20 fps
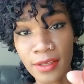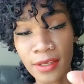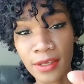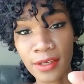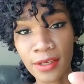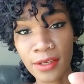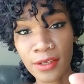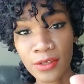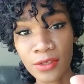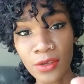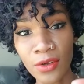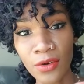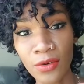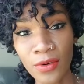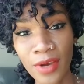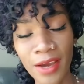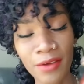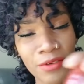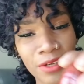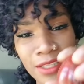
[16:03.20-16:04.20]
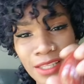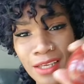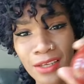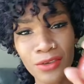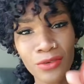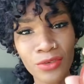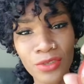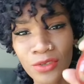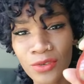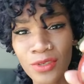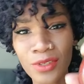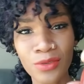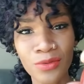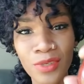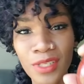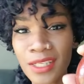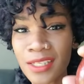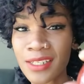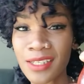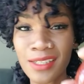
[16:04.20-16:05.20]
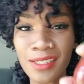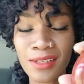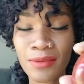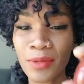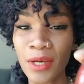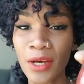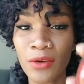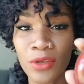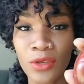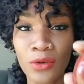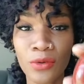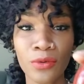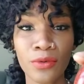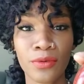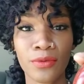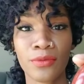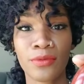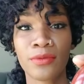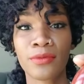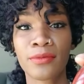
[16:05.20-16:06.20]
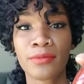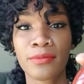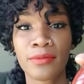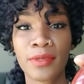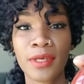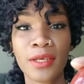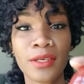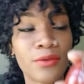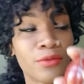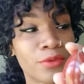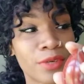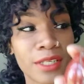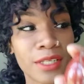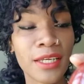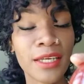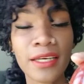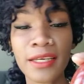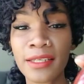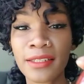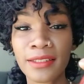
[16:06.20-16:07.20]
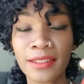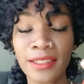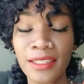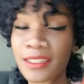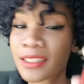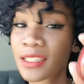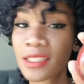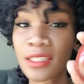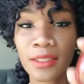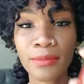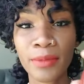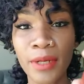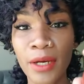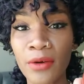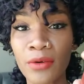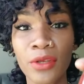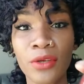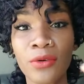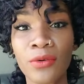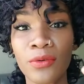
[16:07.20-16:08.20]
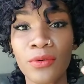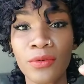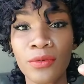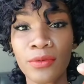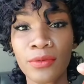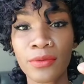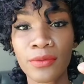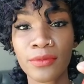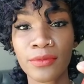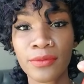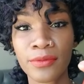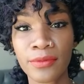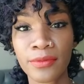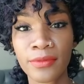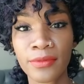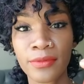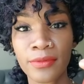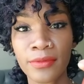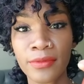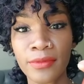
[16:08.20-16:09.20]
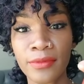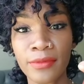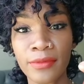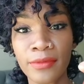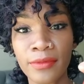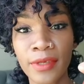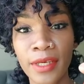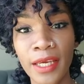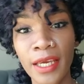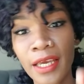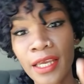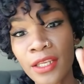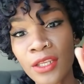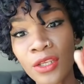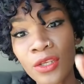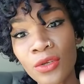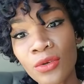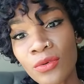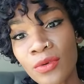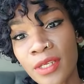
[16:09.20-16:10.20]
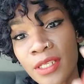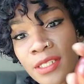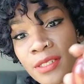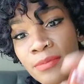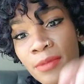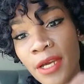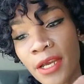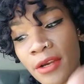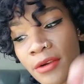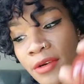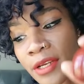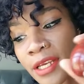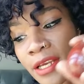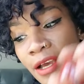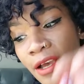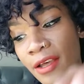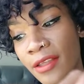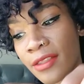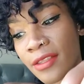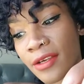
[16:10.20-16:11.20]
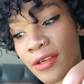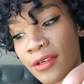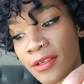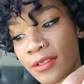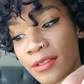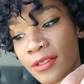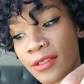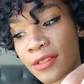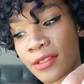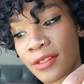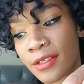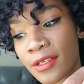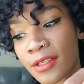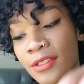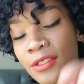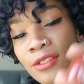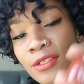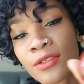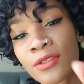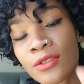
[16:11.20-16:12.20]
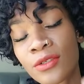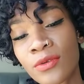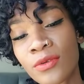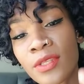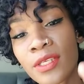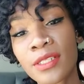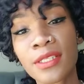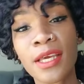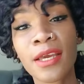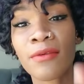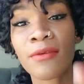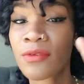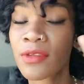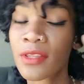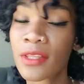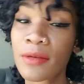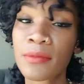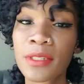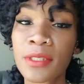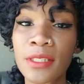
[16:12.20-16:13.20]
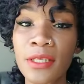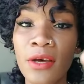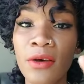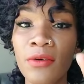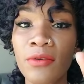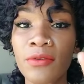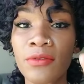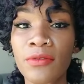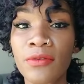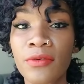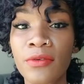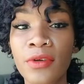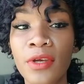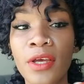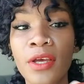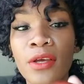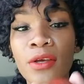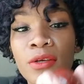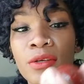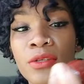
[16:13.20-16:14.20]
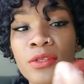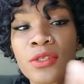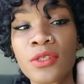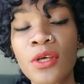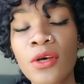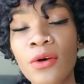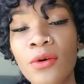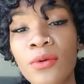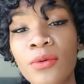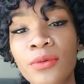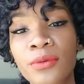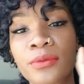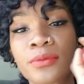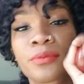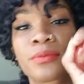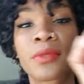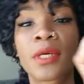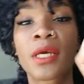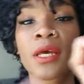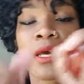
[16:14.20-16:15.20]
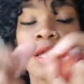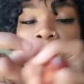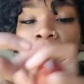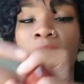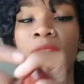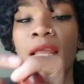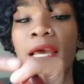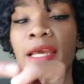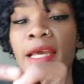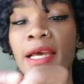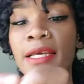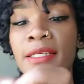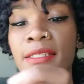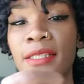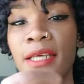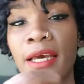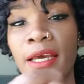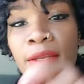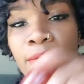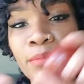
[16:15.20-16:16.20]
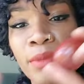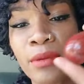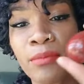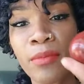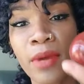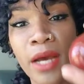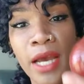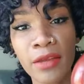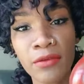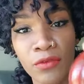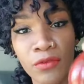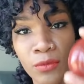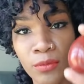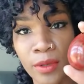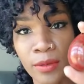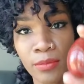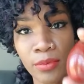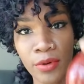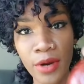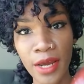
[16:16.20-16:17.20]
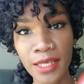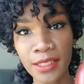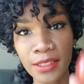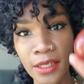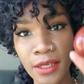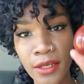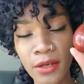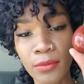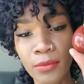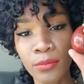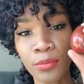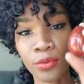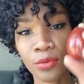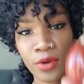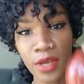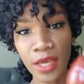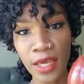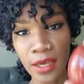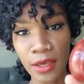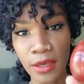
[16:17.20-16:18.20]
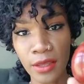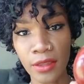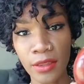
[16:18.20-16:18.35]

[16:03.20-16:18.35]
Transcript: So everything you do is really just about you. It really is. It's just about you. And you inspiring others to do the same for themselves. So, like I said, be mindful, be present, breathe.